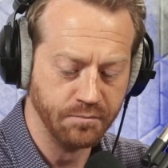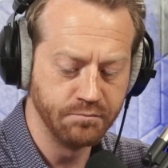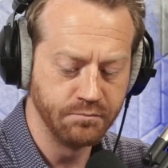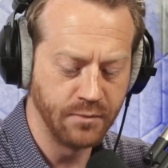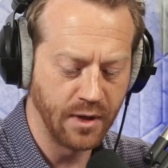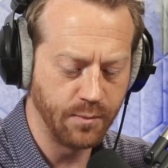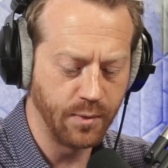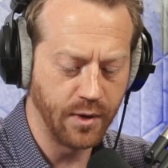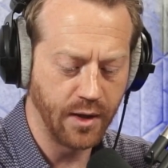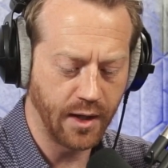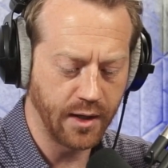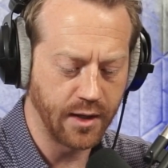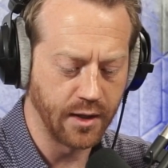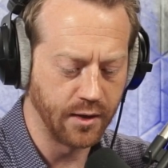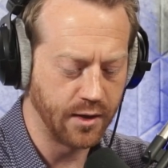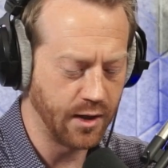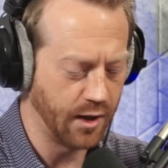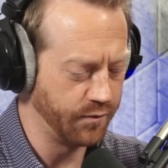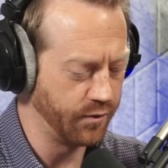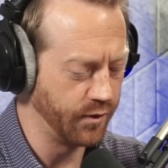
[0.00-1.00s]
Maybe I can
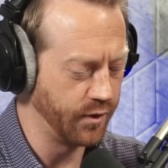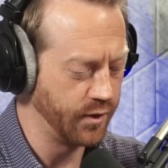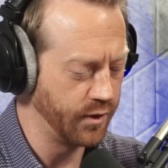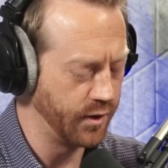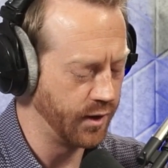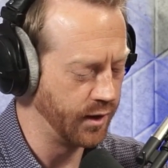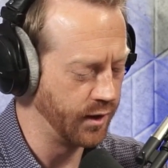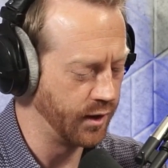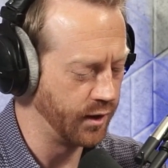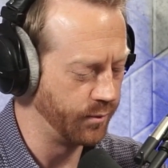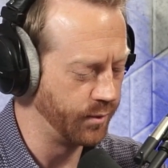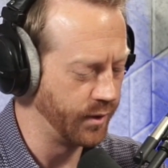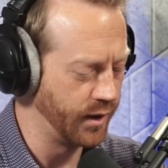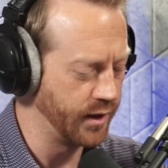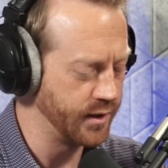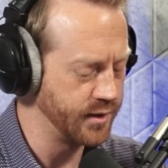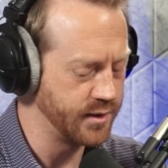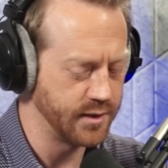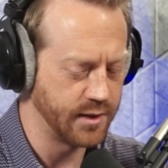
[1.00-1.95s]
cover a little bit